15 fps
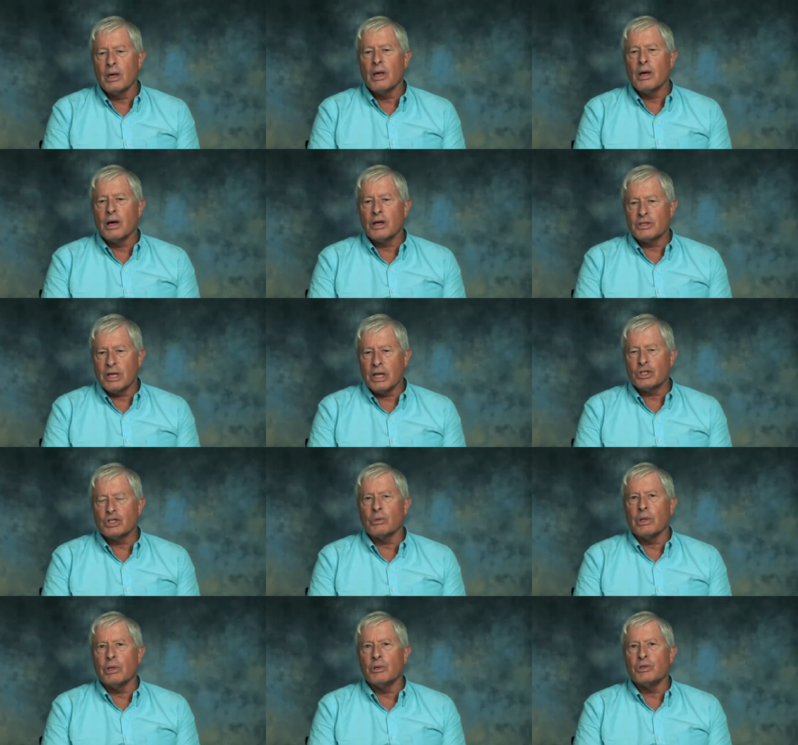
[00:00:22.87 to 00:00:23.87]

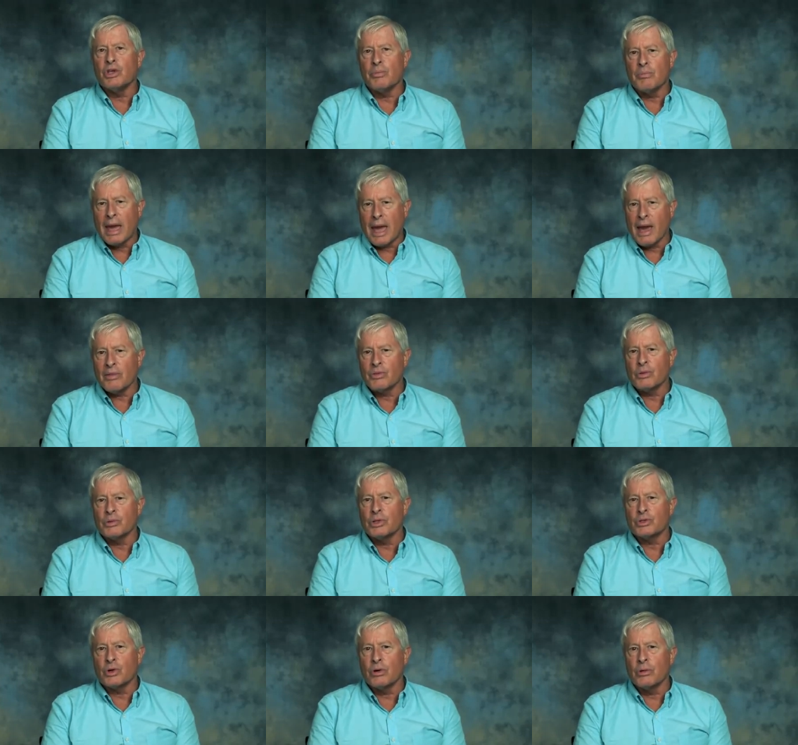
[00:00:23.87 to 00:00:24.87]
Essentially using math or the
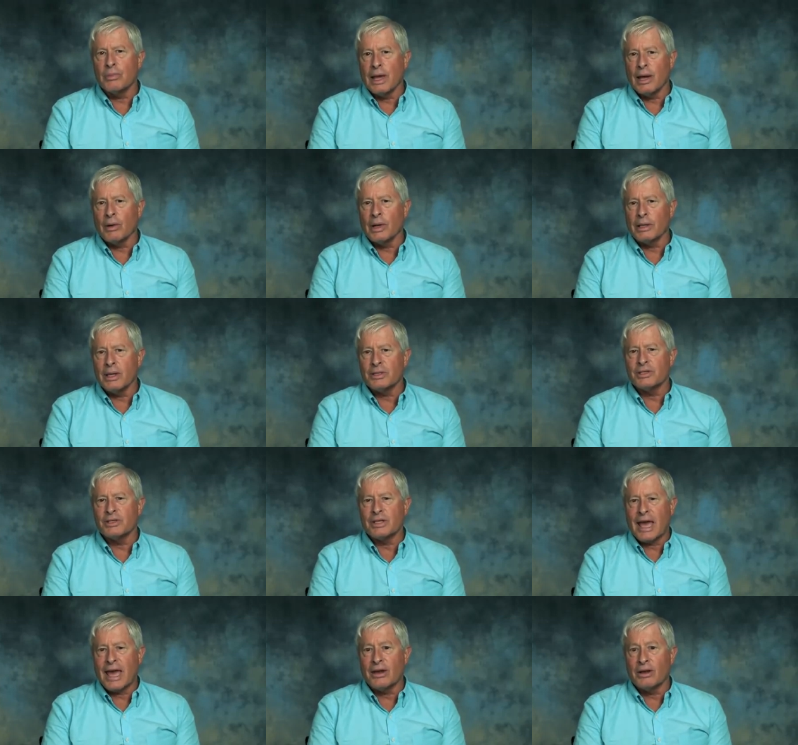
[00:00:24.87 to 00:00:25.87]
term now I guess is
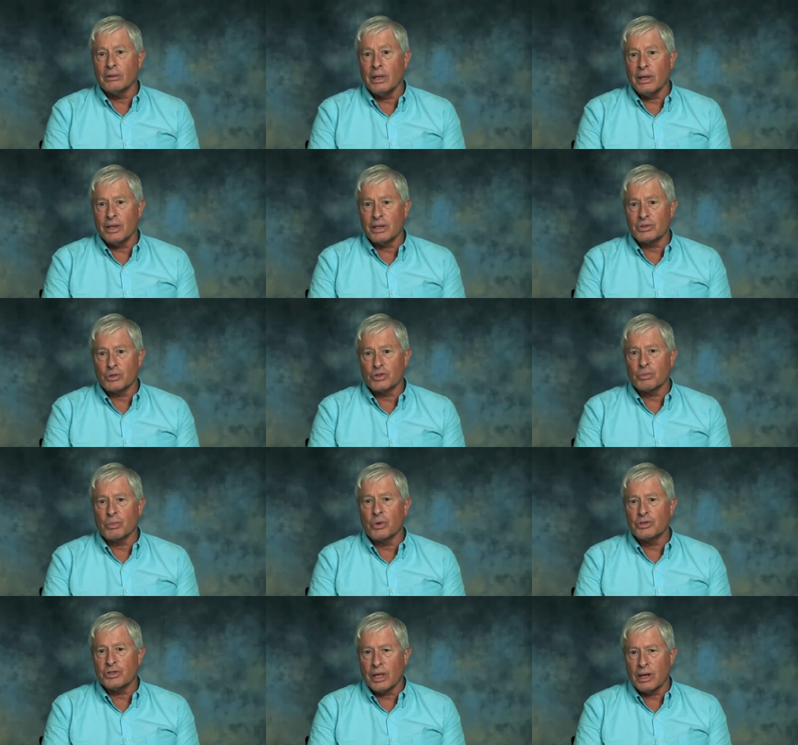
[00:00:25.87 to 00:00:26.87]
analytics or
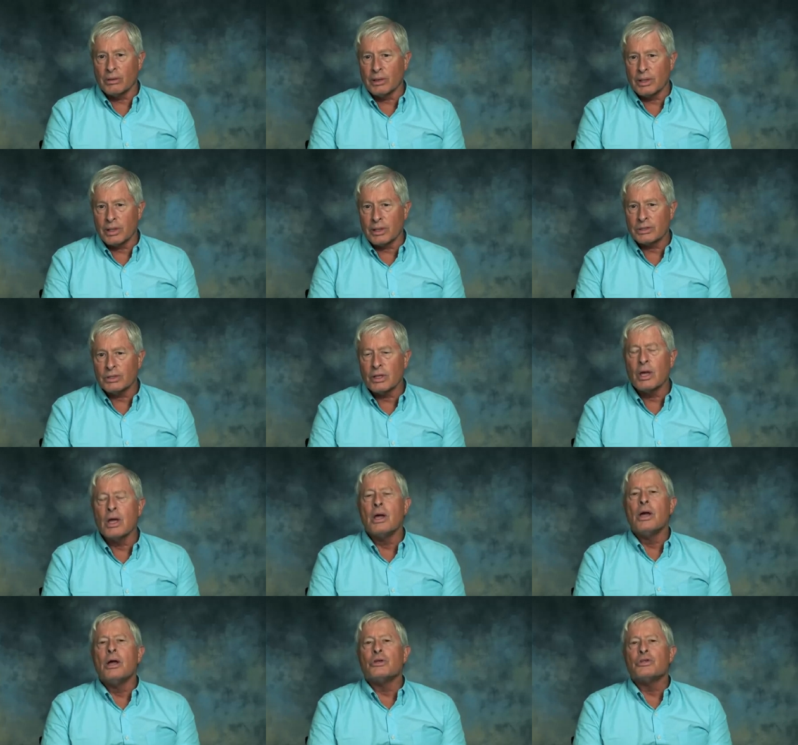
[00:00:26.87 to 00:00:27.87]
sports analytics
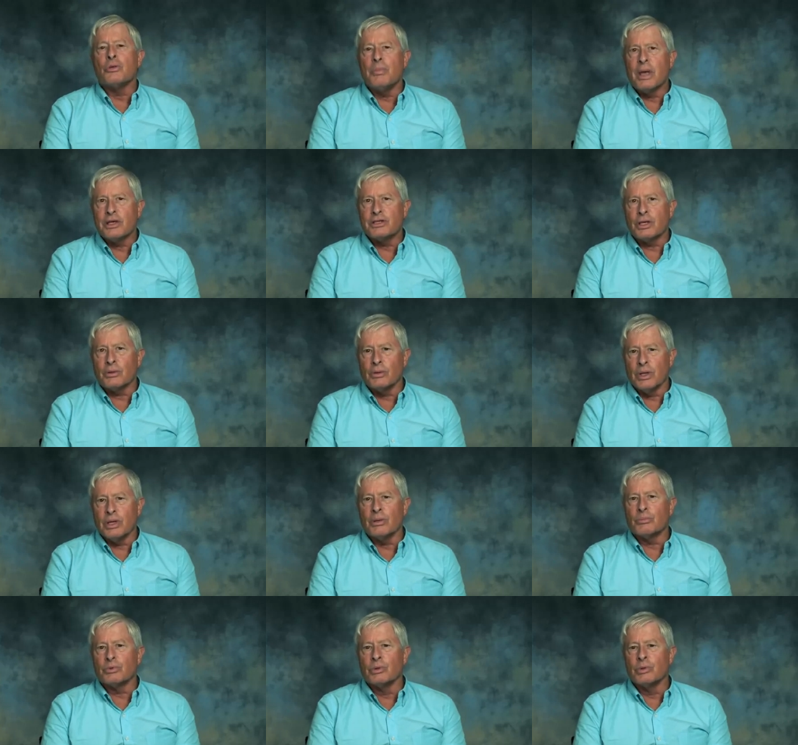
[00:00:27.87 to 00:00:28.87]
to basically
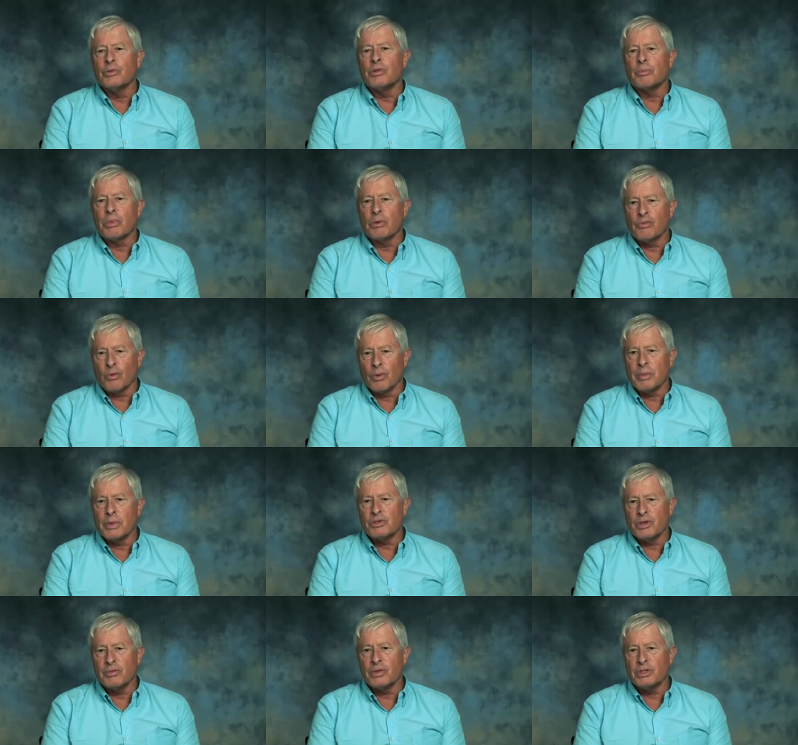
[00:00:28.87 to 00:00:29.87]
improve the
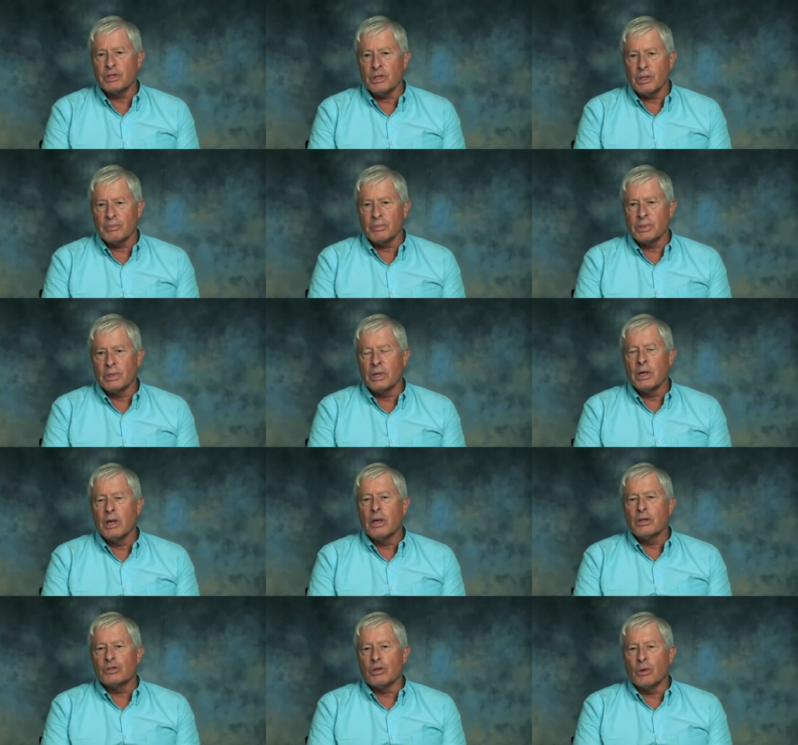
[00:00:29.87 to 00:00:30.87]
performance of a team.
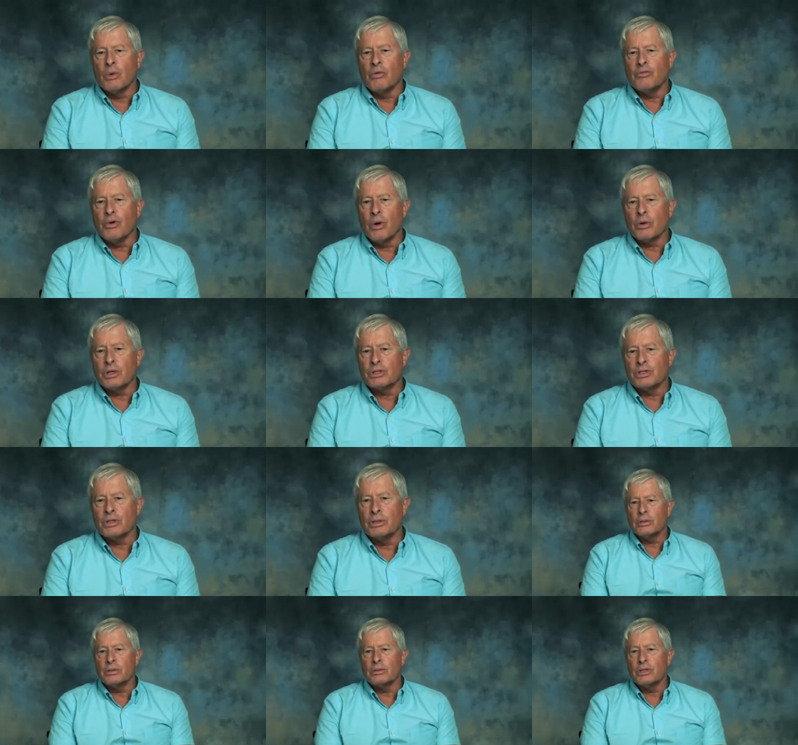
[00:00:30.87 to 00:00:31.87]
So we'll focus
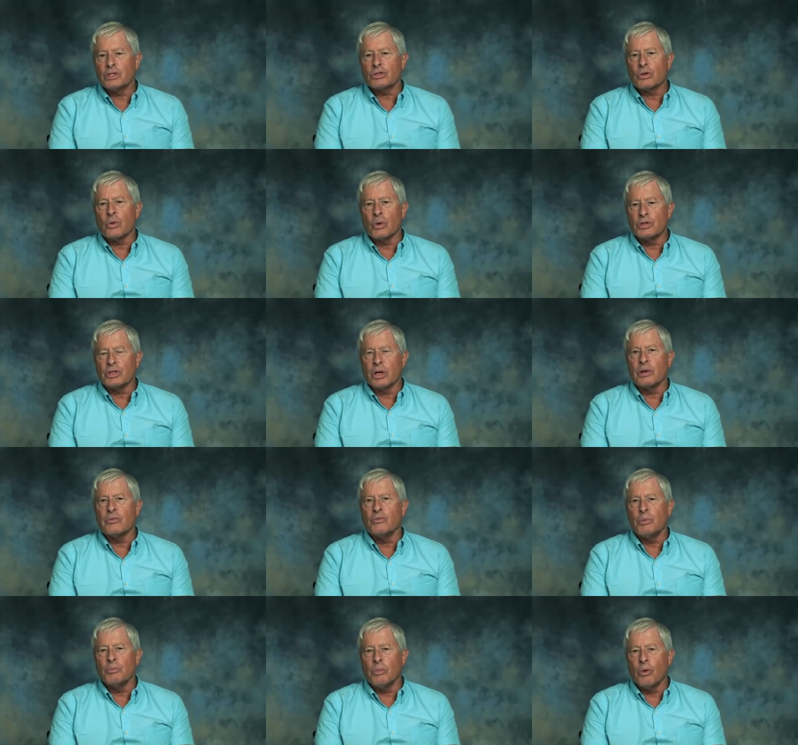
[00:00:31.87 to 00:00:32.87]
in this course on
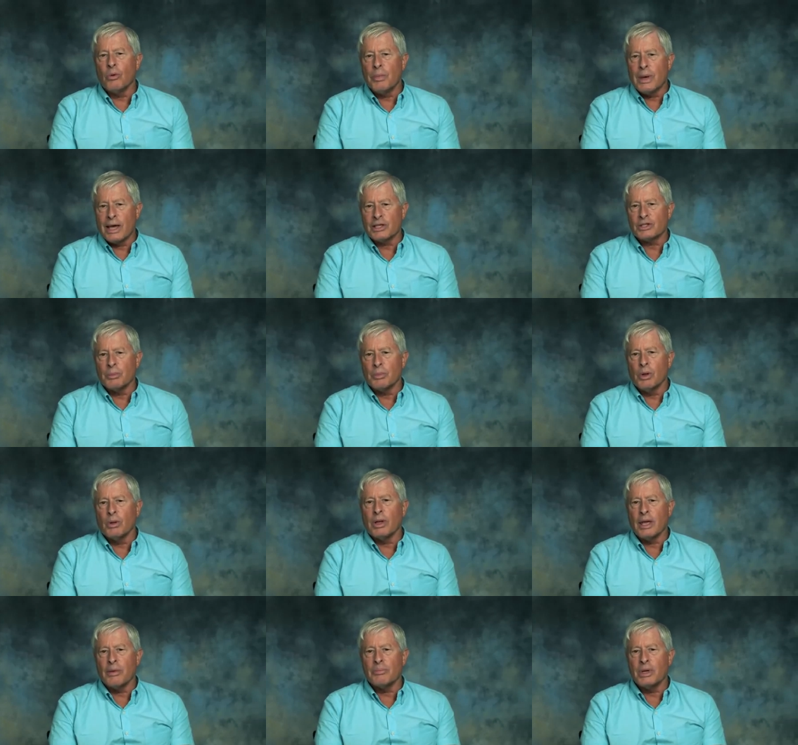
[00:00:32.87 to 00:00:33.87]
football, basketball,
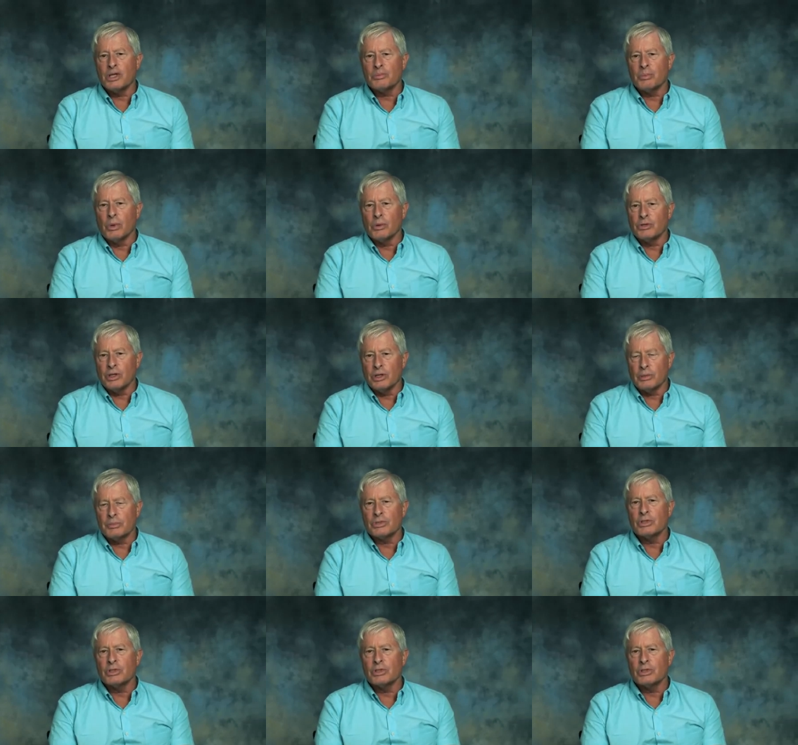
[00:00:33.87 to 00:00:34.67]
and baseball teams.